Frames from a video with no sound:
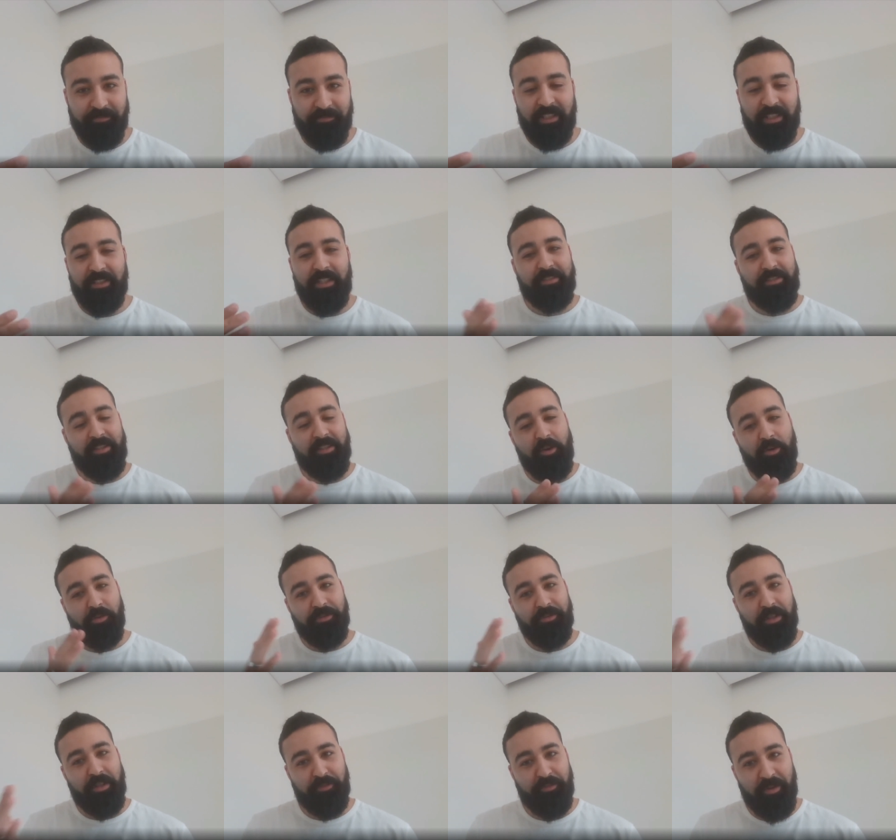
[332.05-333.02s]
And that's a
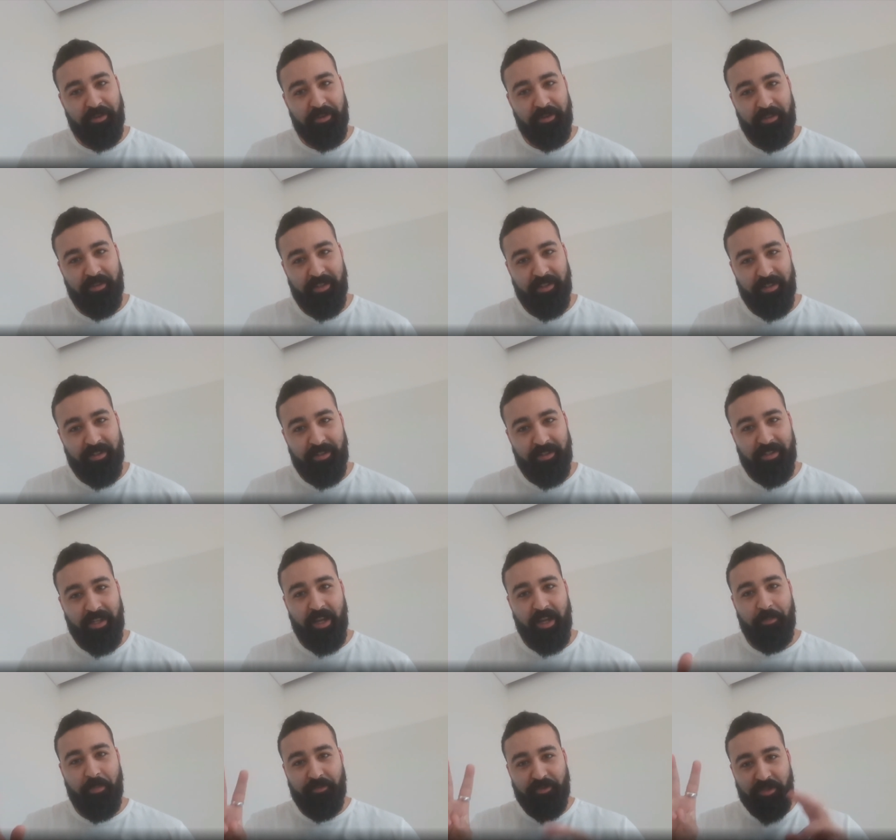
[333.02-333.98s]
whole different
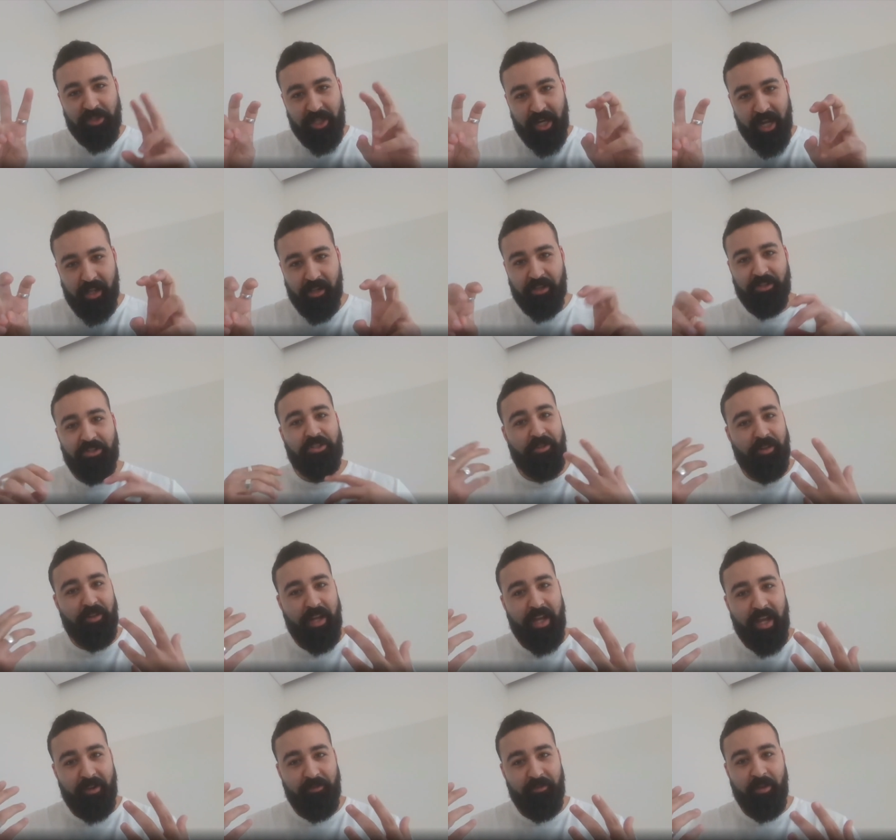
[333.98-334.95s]
type of challenge to
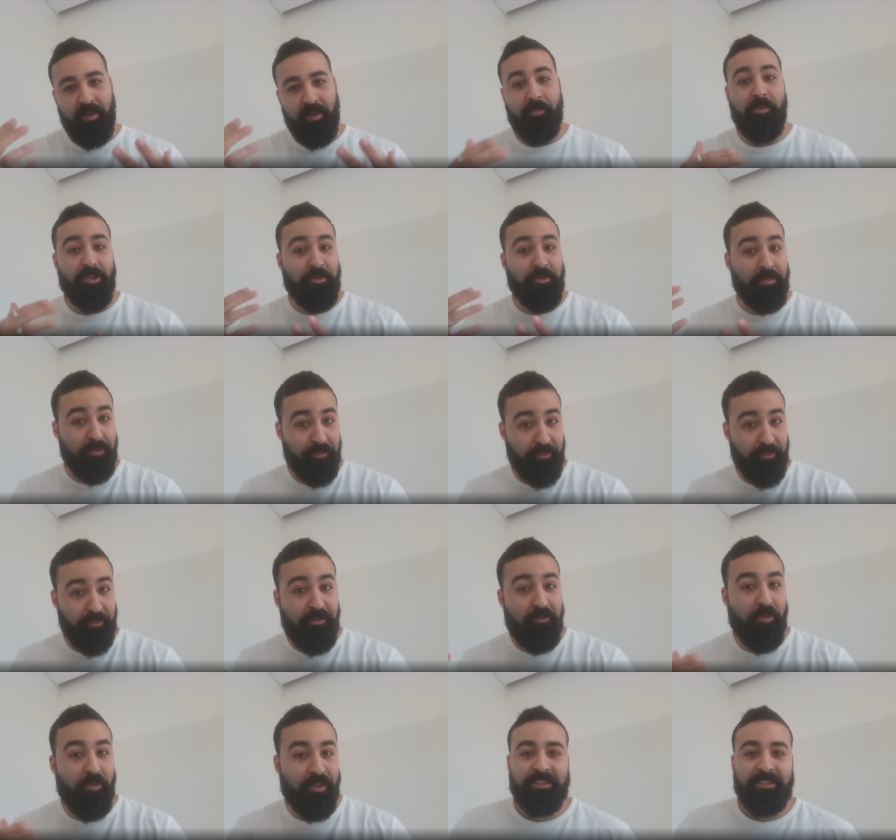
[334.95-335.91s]
have, a much
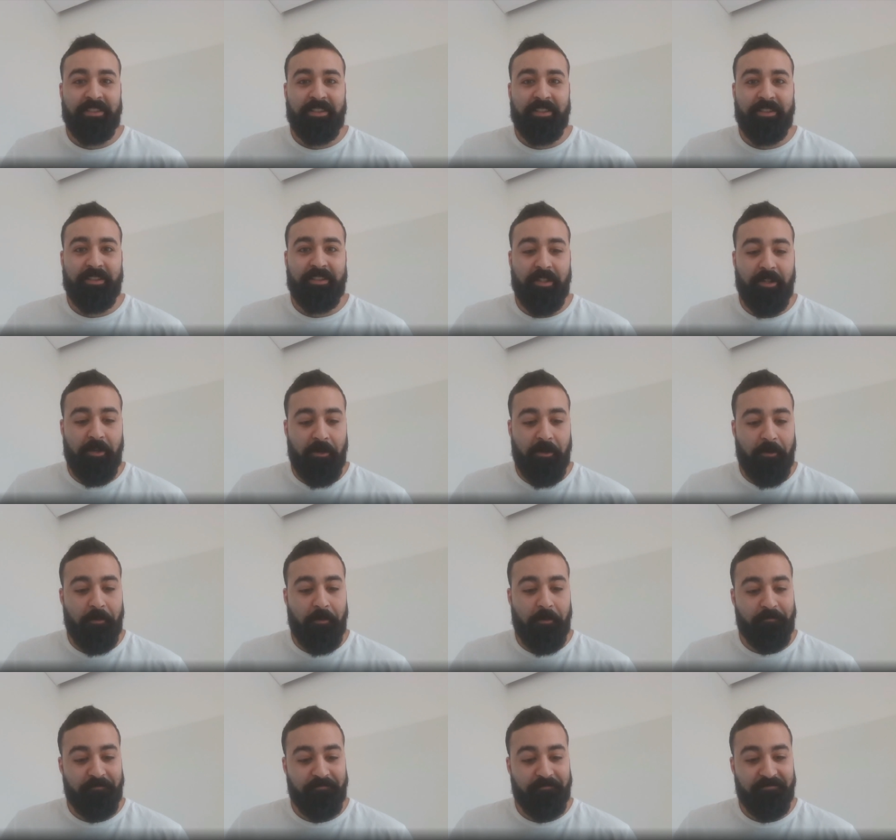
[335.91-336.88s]
preferred one.
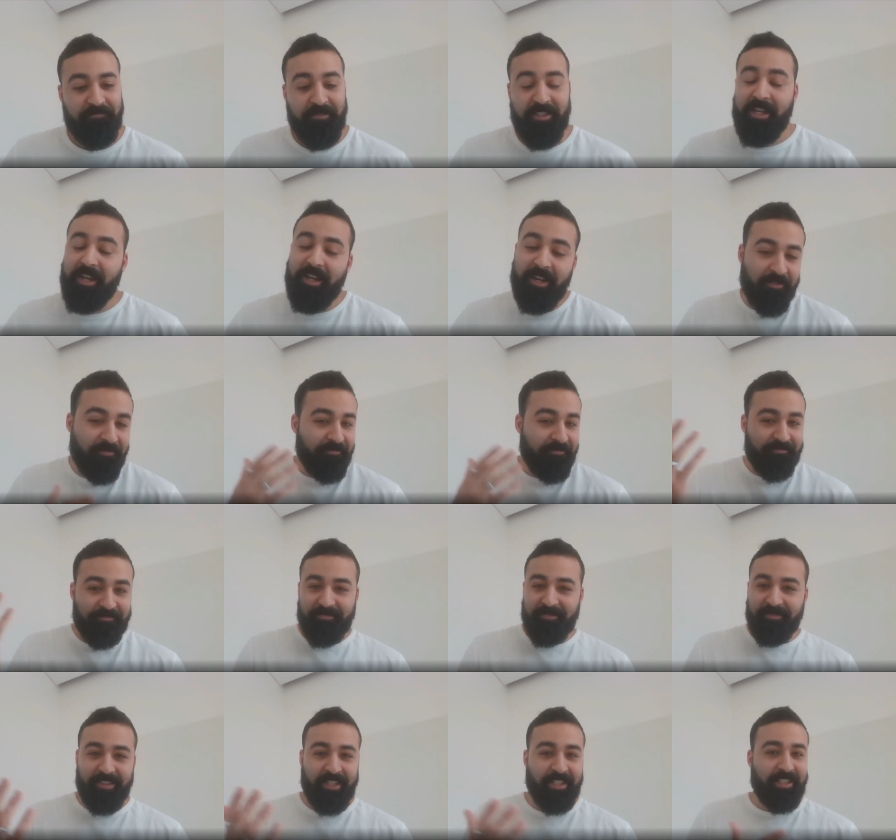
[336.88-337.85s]
So, yeah,
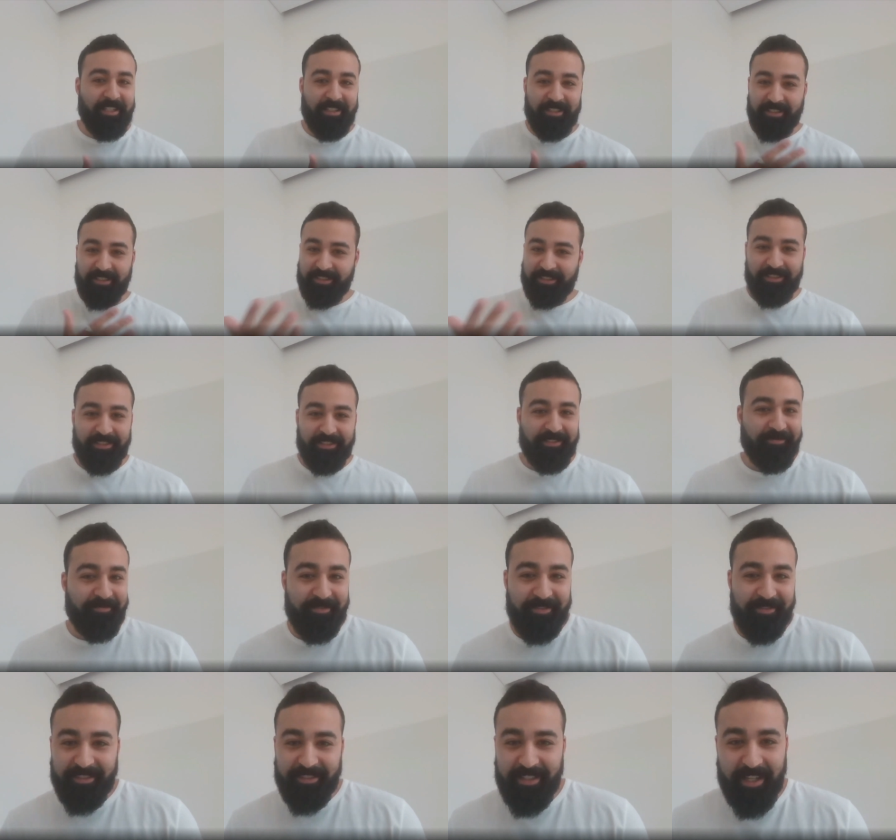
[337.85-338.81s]
I guess
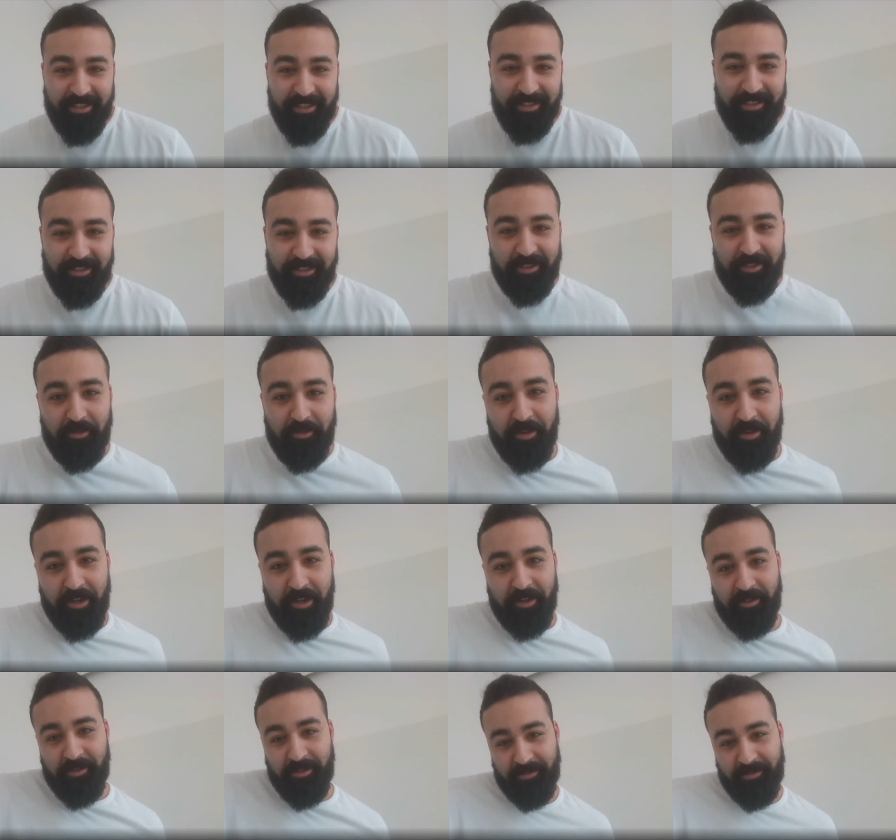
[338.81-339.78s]
that's the
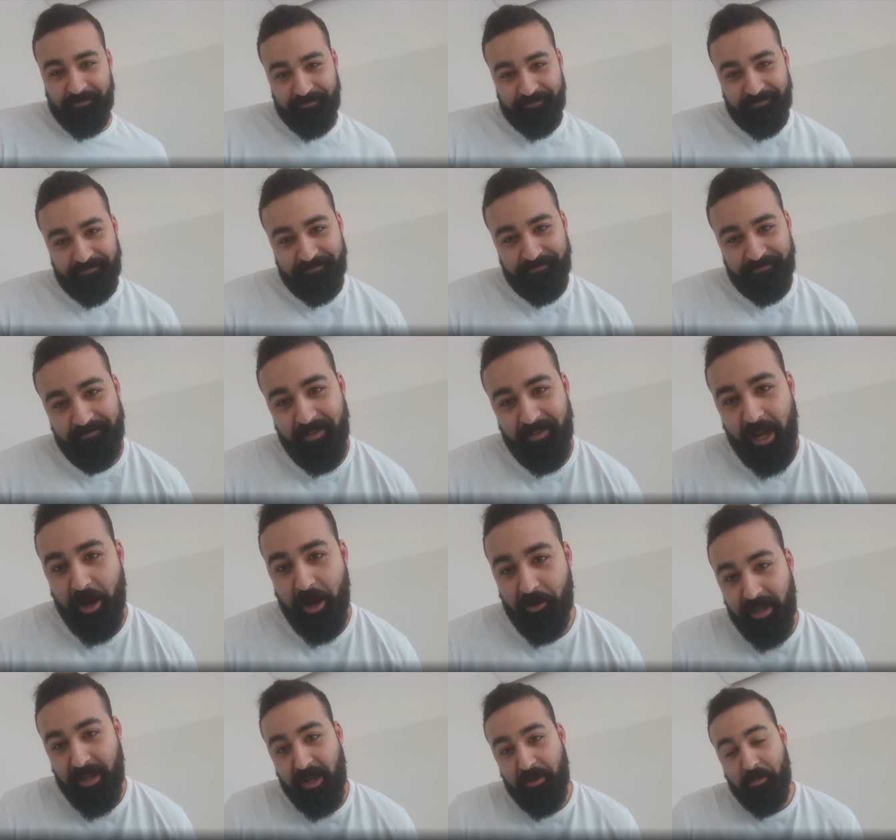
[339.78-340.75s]
story on
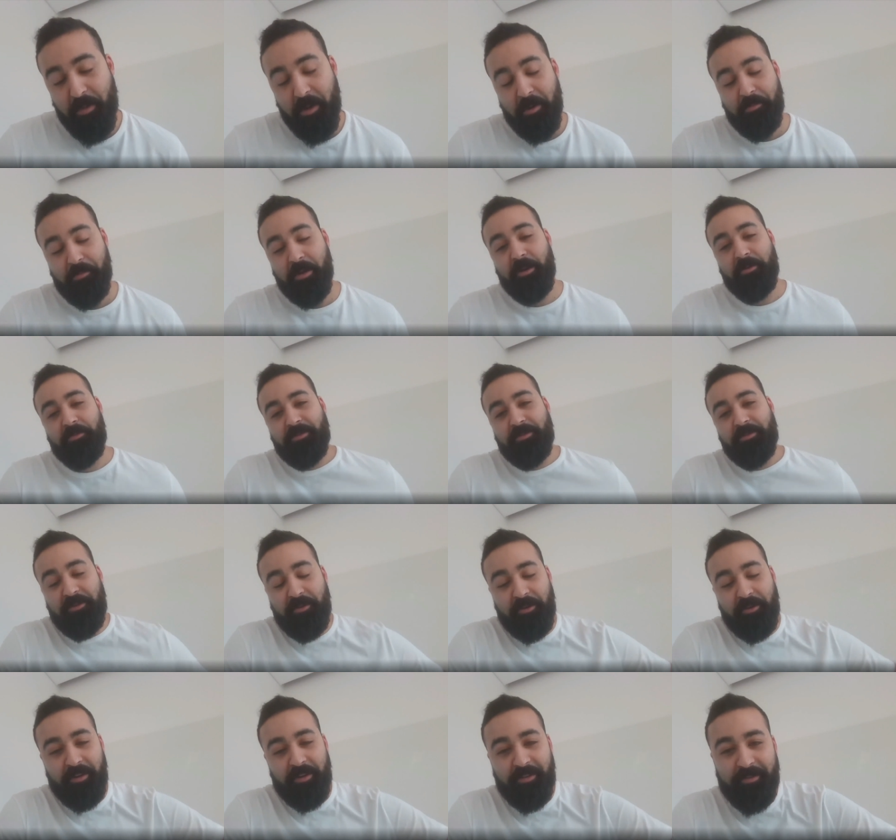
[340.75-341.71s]
how came about
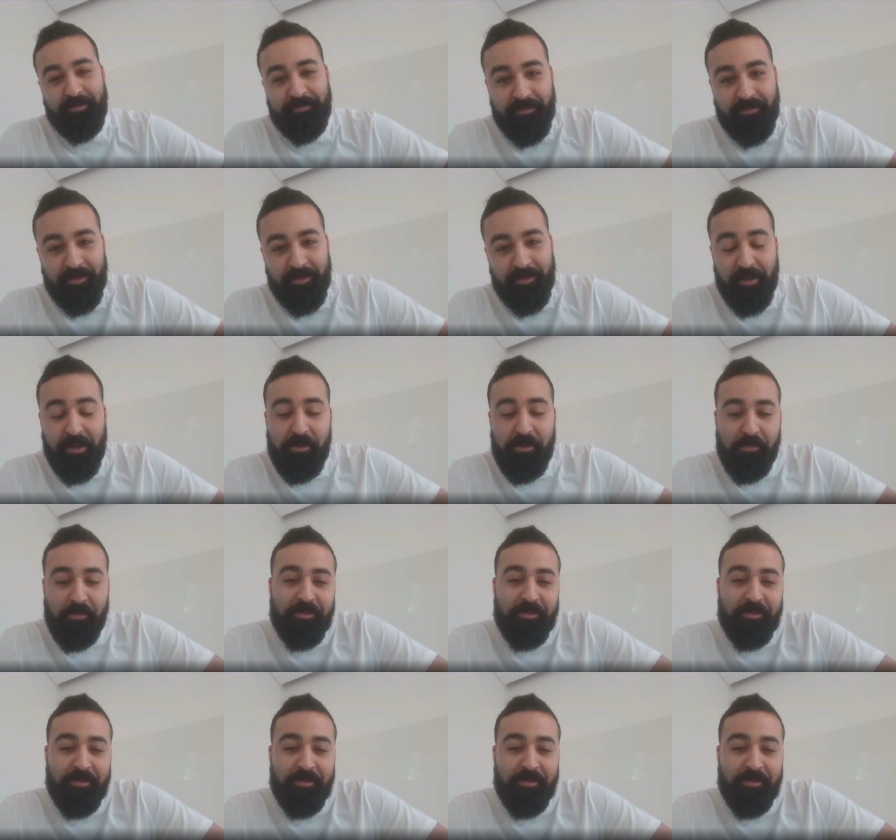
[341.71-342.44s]
your your help.